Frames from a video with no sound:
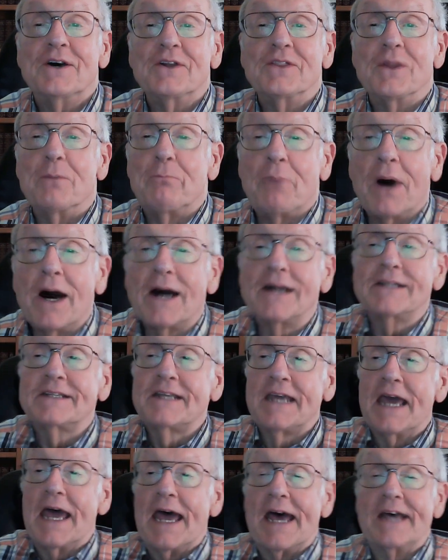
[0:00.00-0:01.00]
the
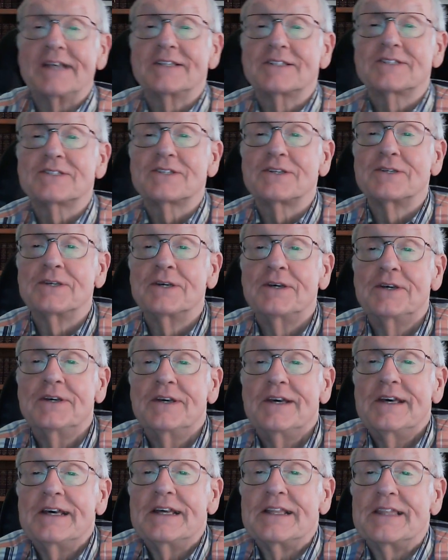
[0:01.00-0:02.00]
podcast
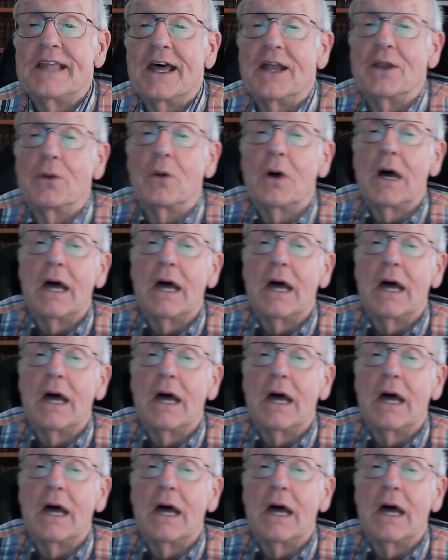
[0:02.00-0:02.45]
that